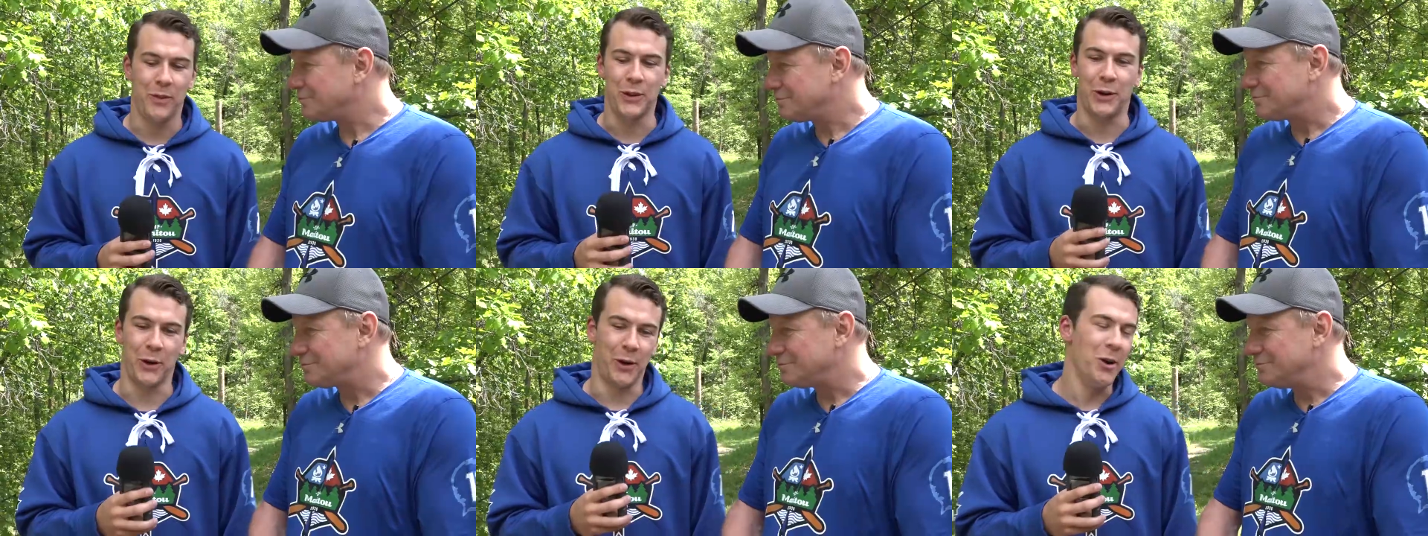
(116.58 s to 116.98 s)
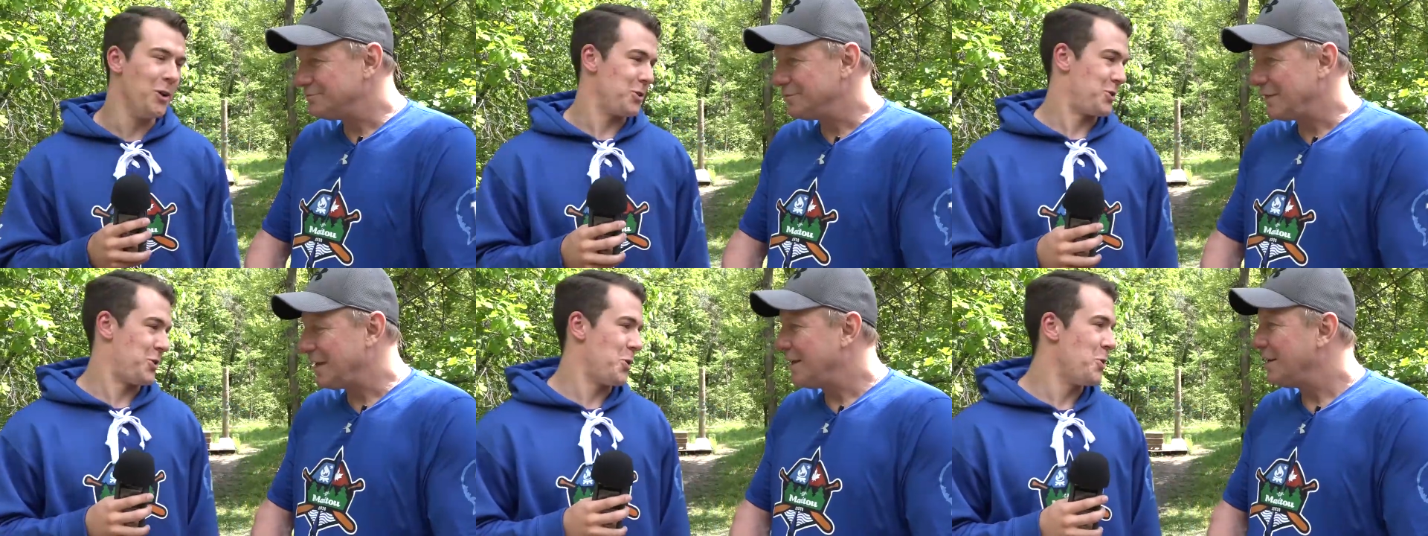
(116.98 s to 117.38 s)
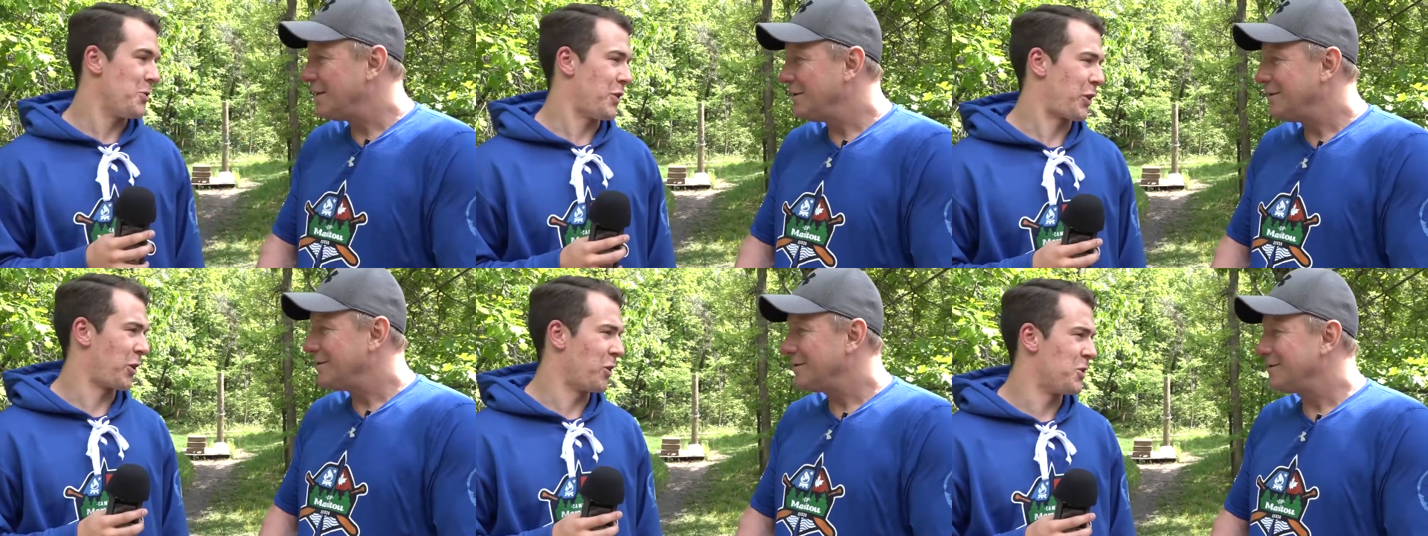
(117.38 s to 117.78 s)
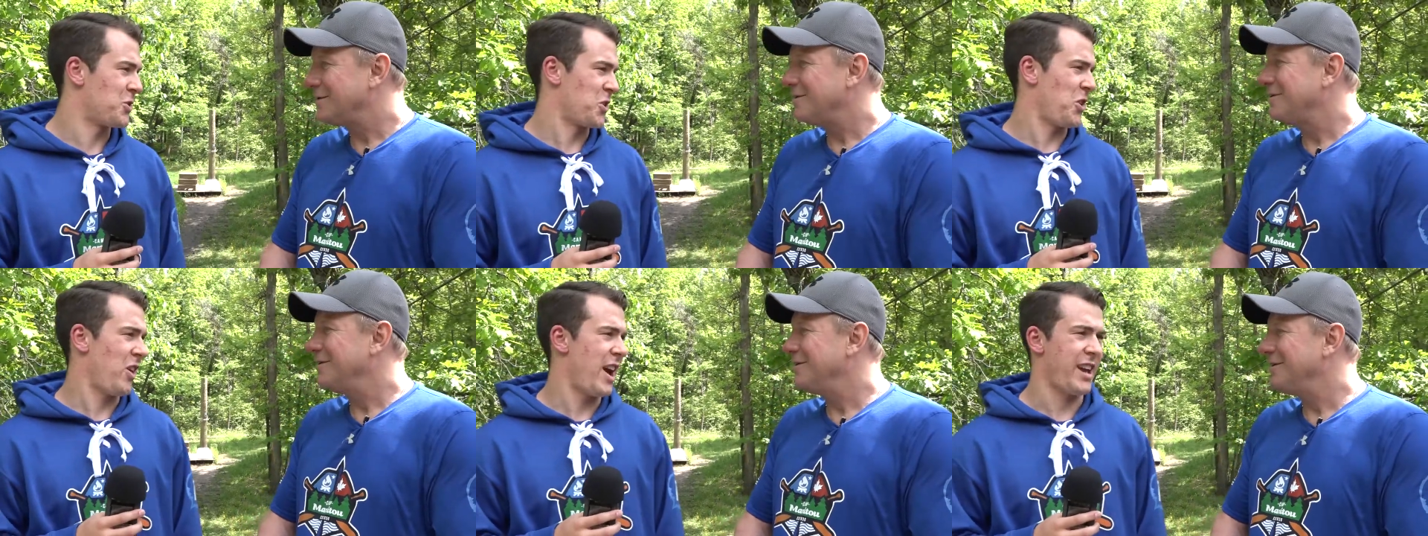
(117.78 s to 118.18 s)
Speaker 1: The girls, dude. The
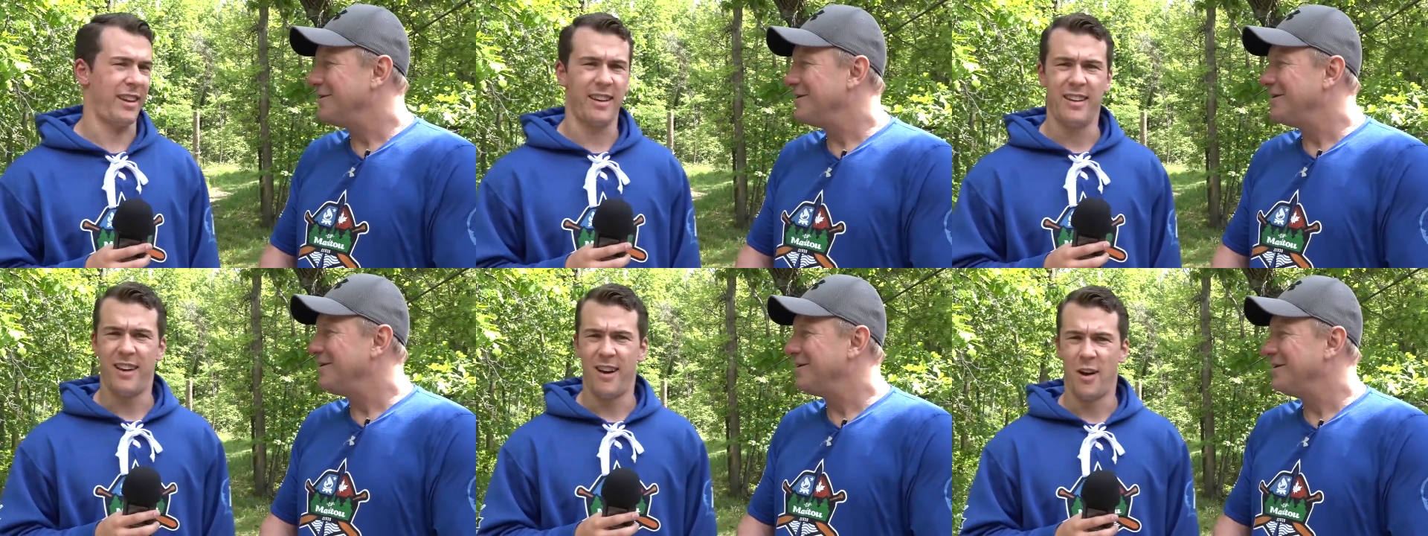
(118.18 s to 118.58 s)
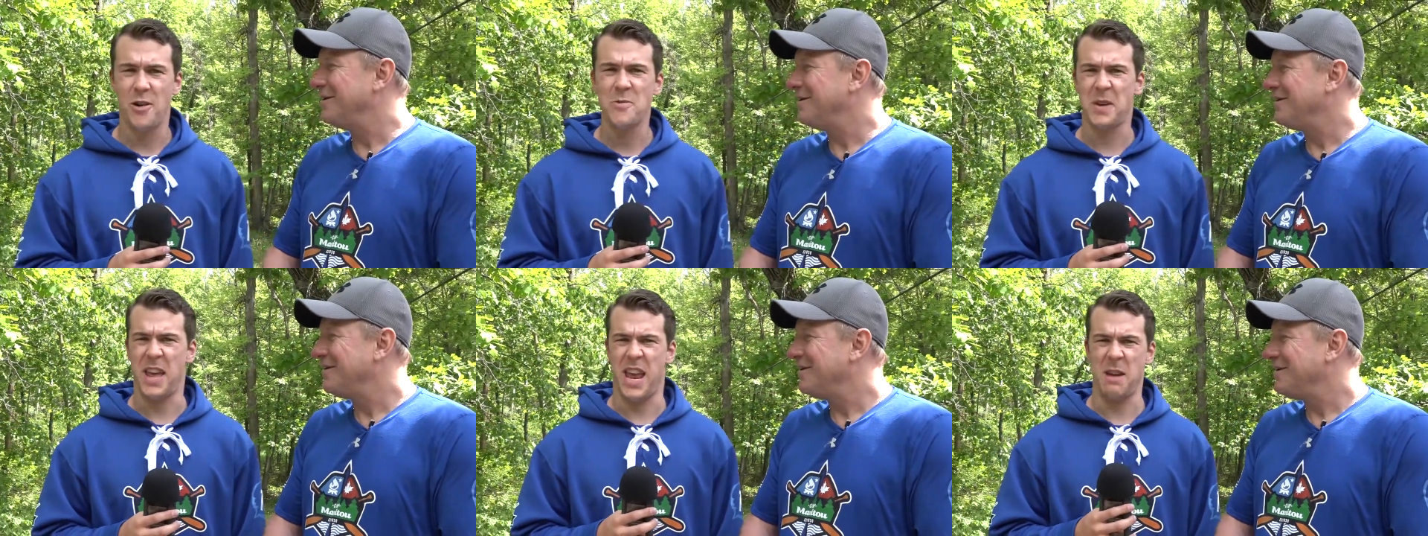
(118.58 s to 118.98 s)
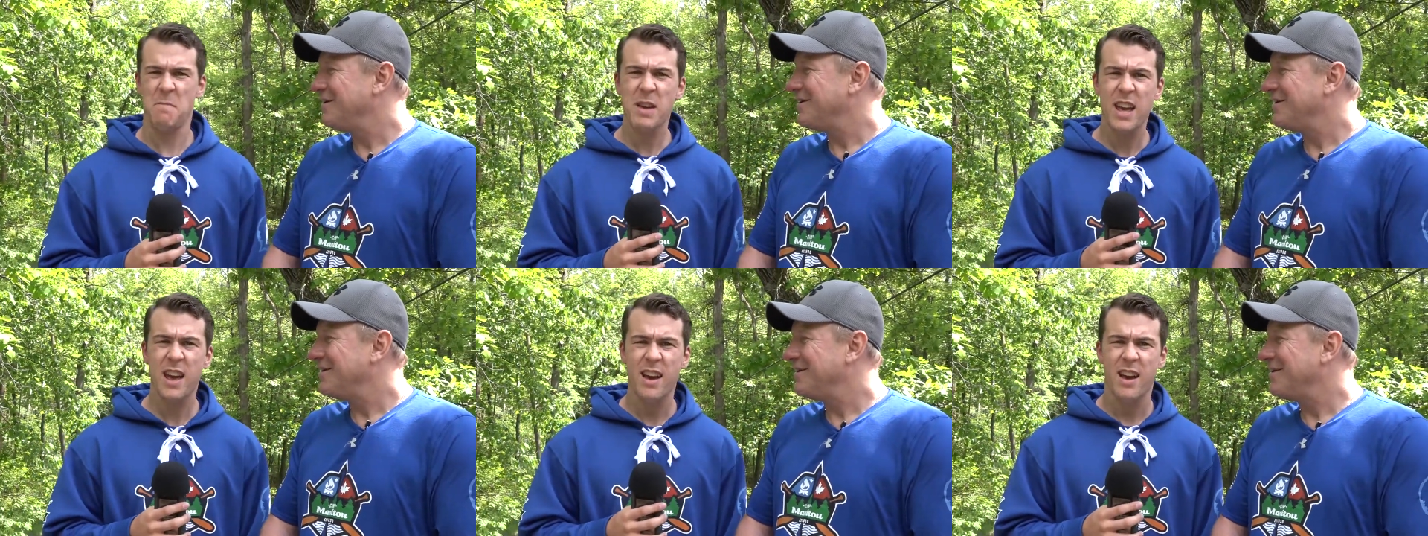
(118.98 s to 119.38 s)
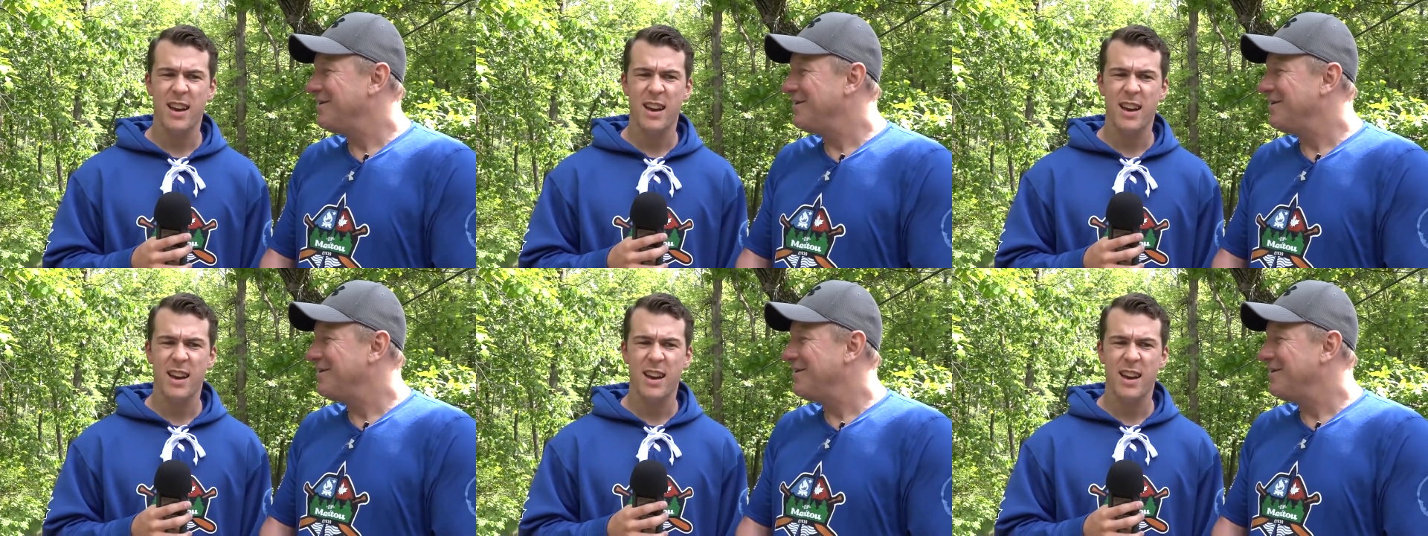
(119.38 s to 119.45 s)
girls are like, are you kidding me?